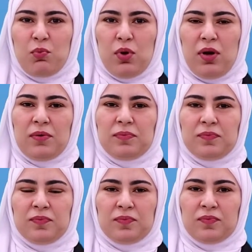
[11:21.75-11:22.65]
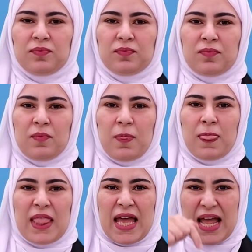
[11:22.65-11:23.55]
In, when it's
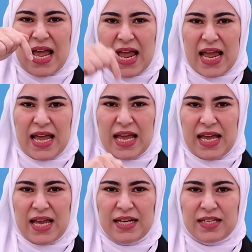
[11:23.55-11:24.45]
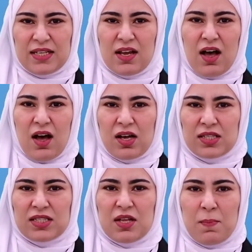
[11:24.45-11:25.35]
used as a place
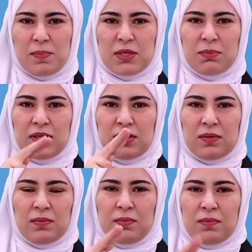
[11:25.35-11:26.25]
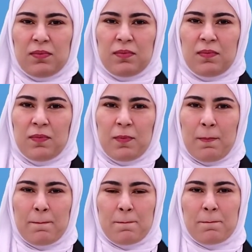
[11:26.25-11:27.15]
preposition, it means
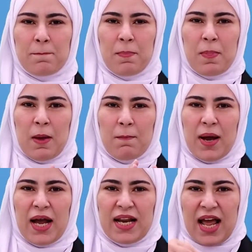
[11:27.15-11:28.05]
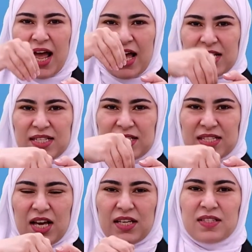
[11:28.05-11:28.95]
inside. I knocked at the
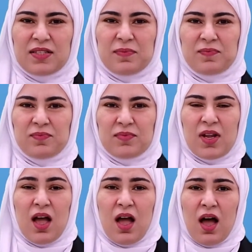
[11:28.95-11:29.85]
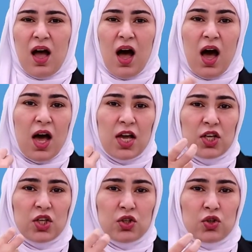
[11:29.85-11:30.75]
door. No one was
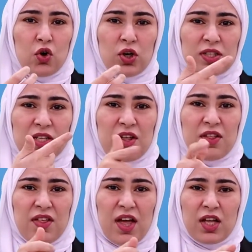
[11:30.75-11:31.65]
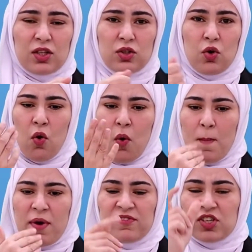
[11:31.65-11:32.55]
in the house. So
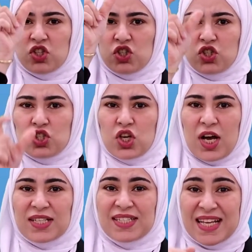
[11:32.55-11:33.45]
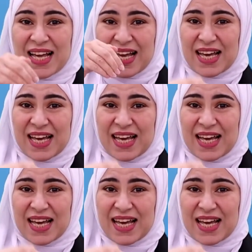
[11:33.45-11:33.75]
inside the house.